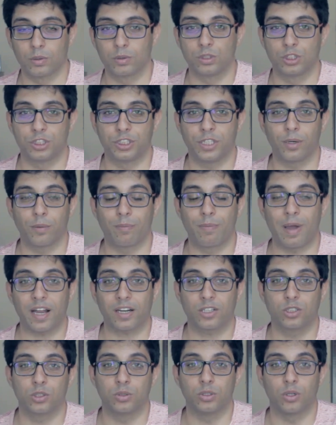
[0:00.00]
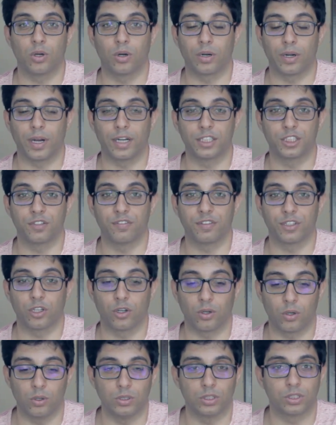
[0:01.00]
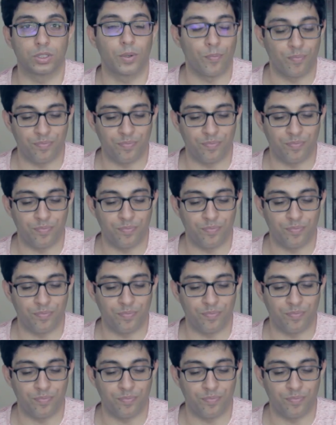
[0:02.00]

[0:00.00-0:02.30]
steer back to your achieving your goals?